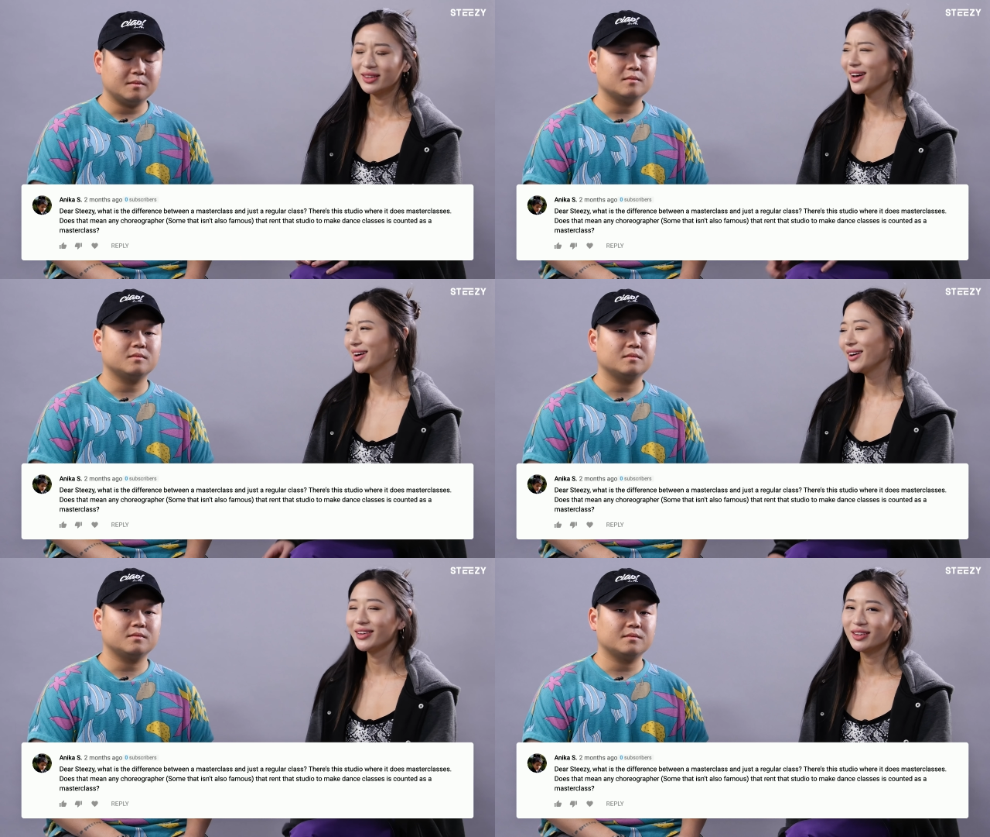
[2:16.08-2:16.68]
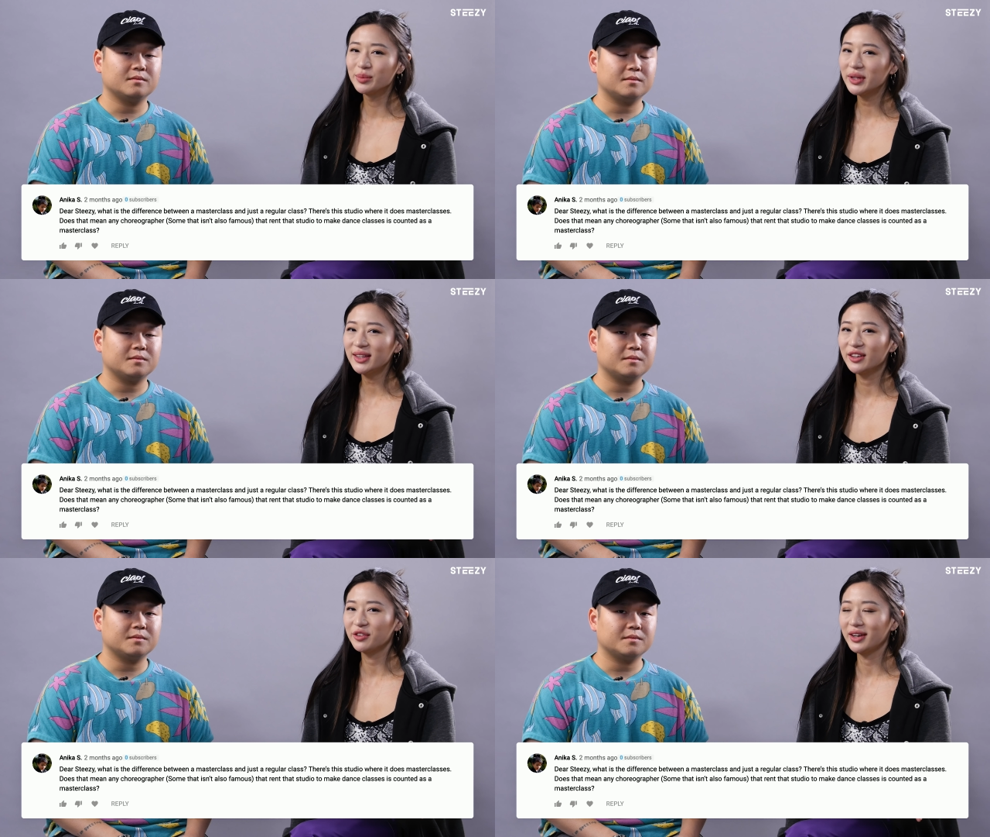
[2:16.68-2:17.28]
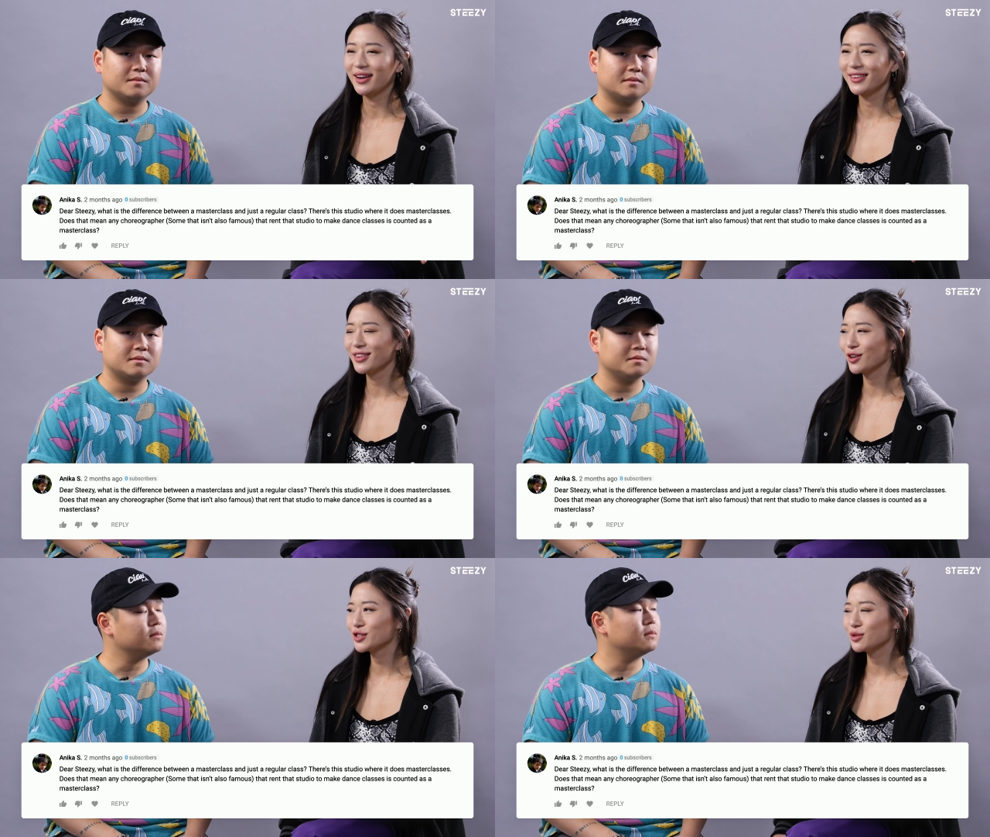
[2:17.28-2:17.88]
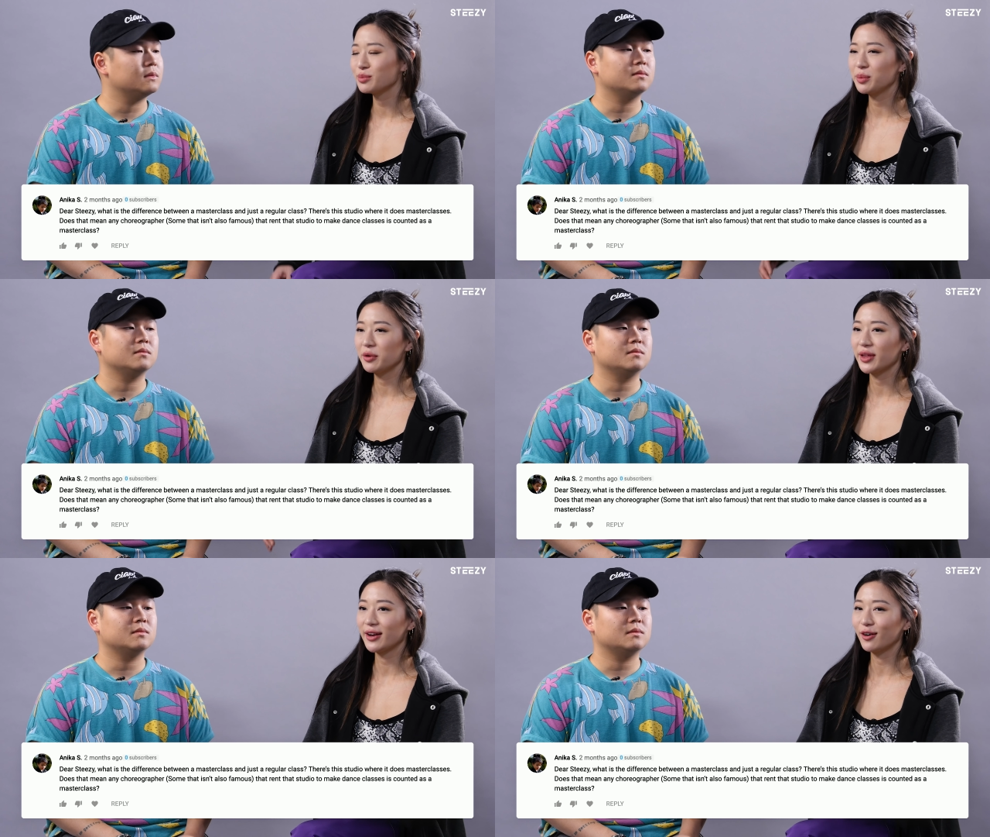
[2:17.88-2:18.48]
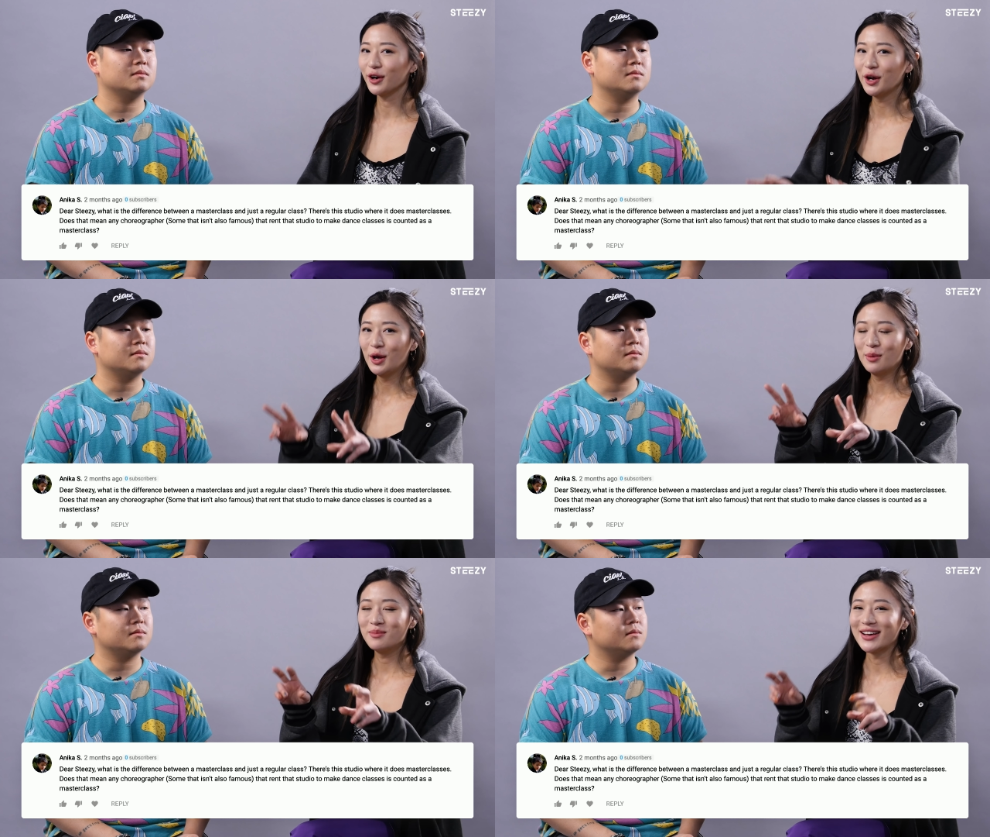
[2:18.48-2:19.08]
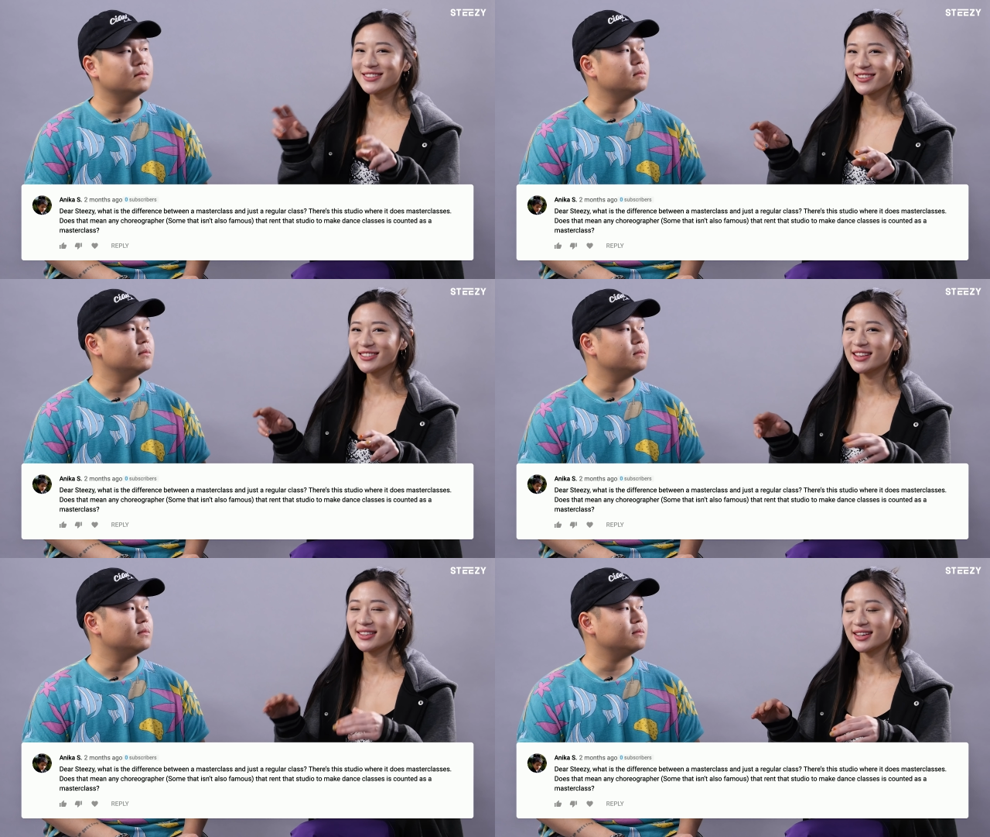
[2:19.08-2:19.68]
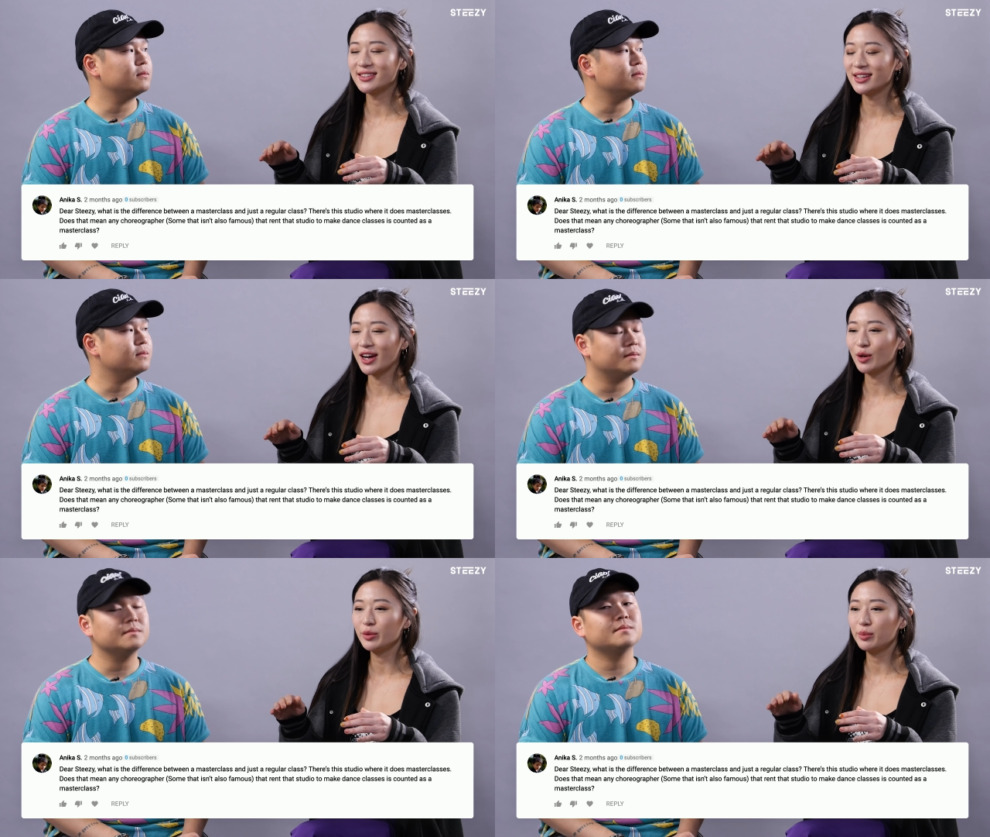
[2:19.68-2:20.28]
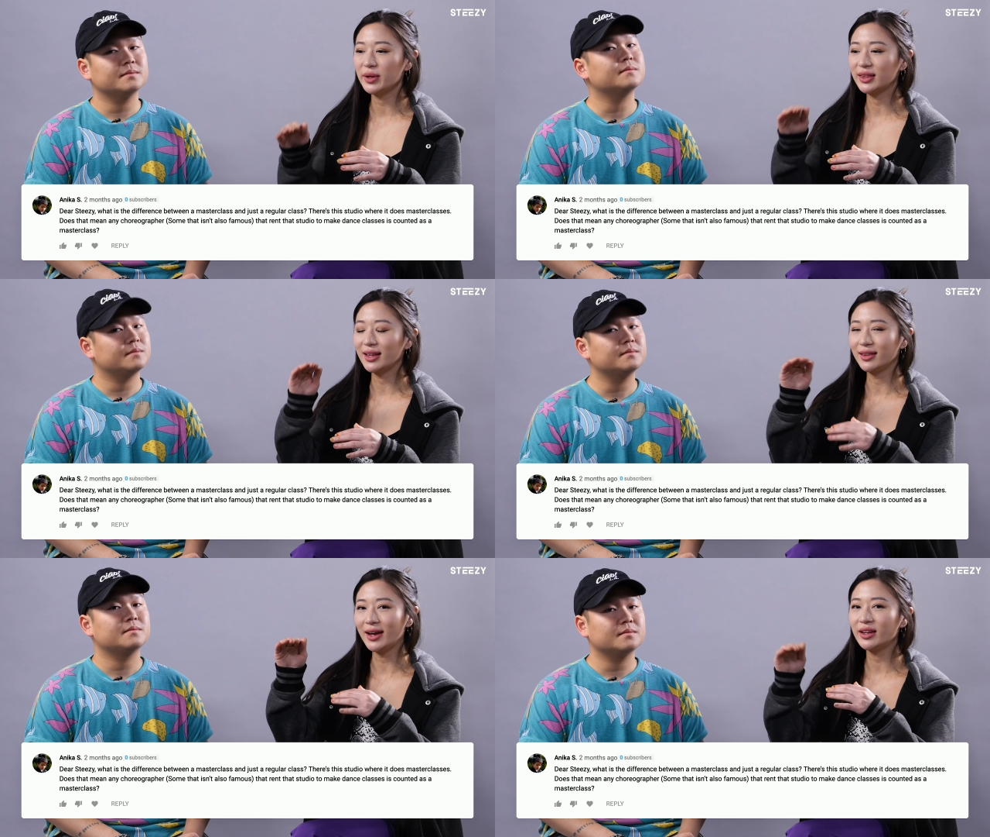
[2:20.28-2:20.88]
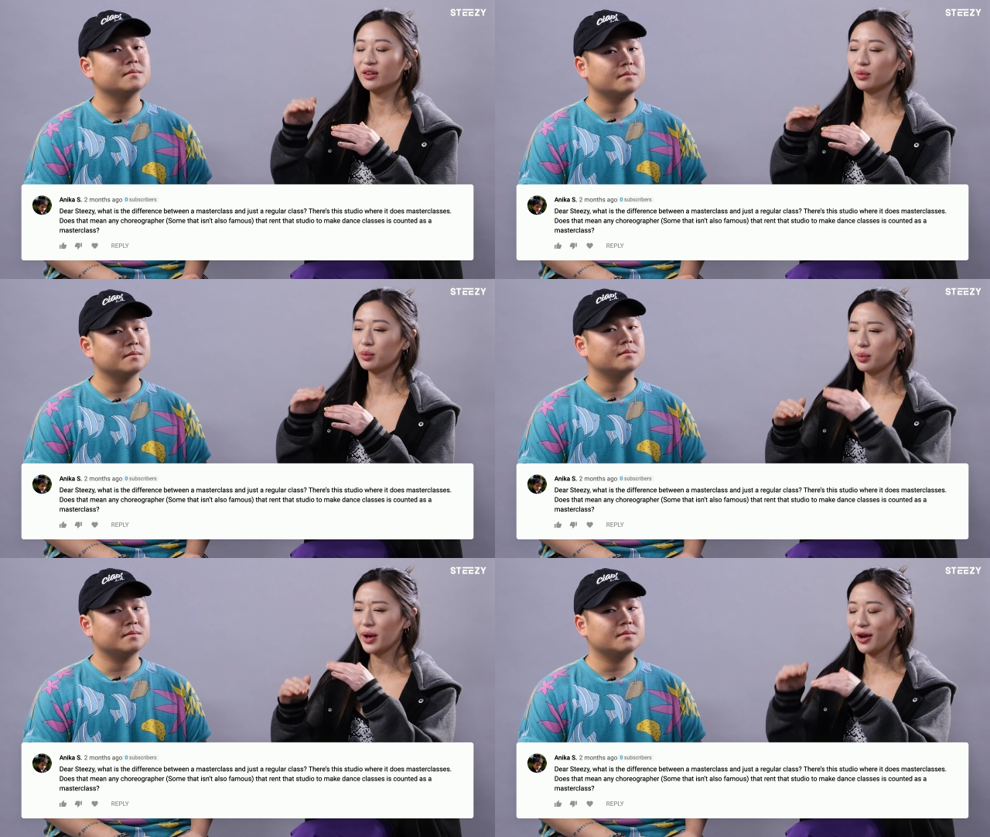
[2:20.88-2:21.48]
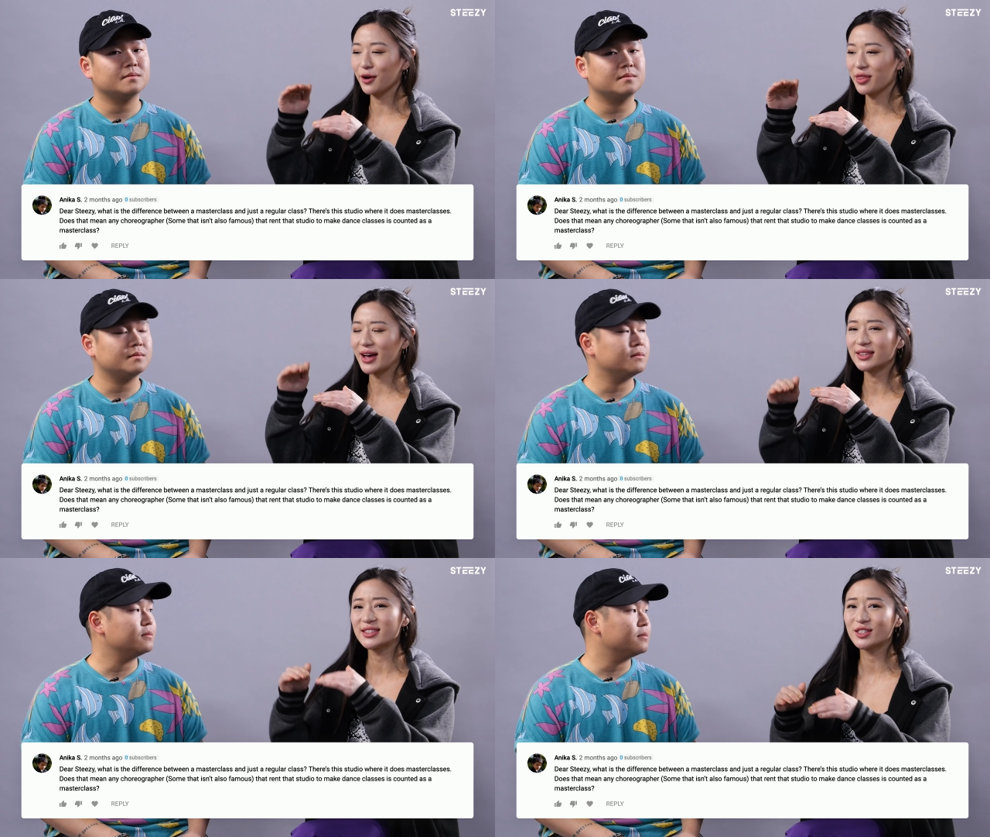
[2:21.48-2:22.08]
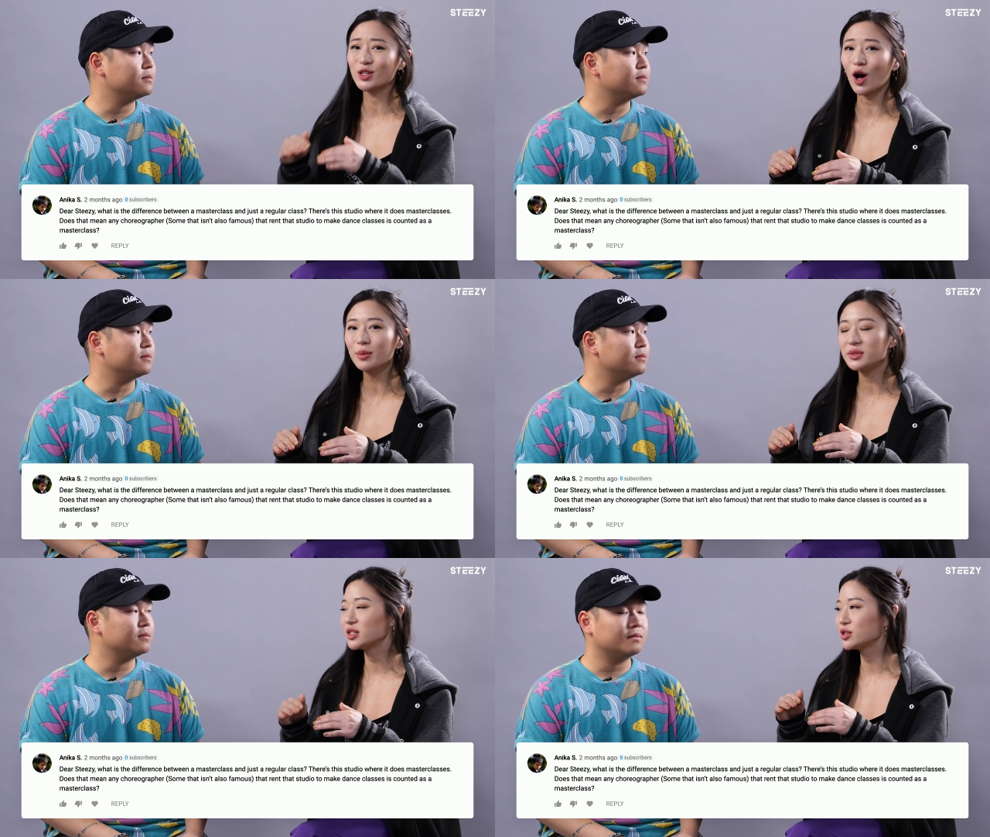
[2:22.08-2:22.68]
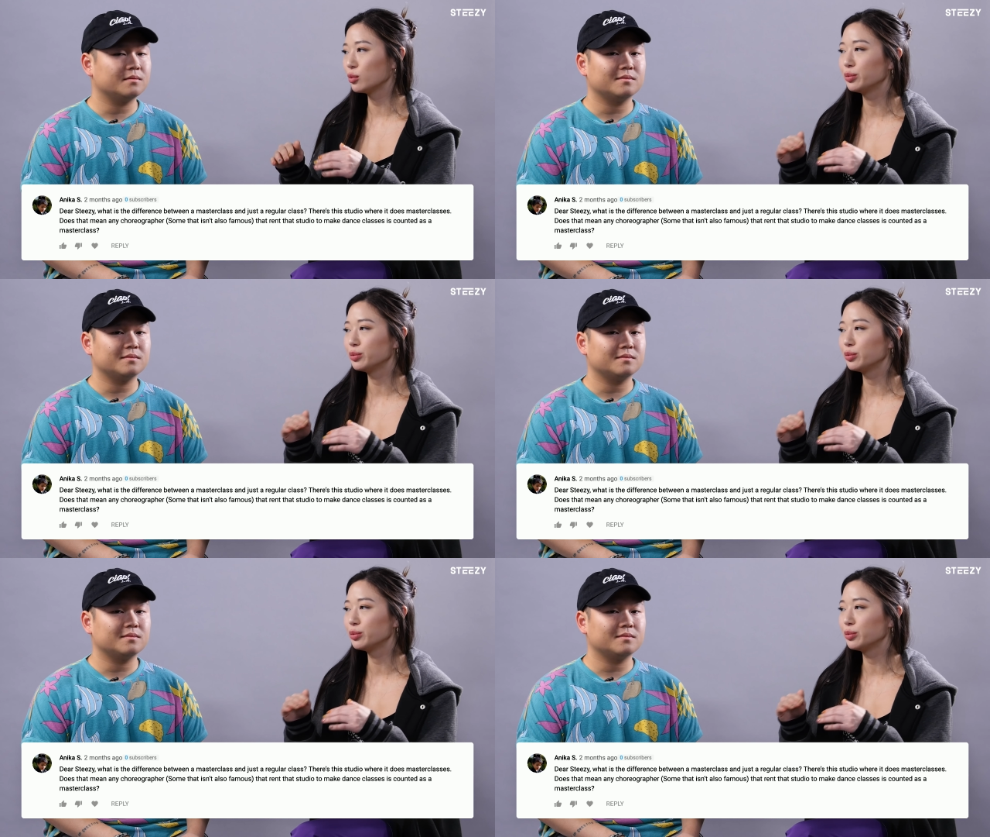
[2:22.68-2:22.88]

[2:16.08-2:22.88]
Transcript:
Speaker 1: Yeah, I completely agree. I think there are some people that are masters, and that's undeniable, but that line of where that stops is so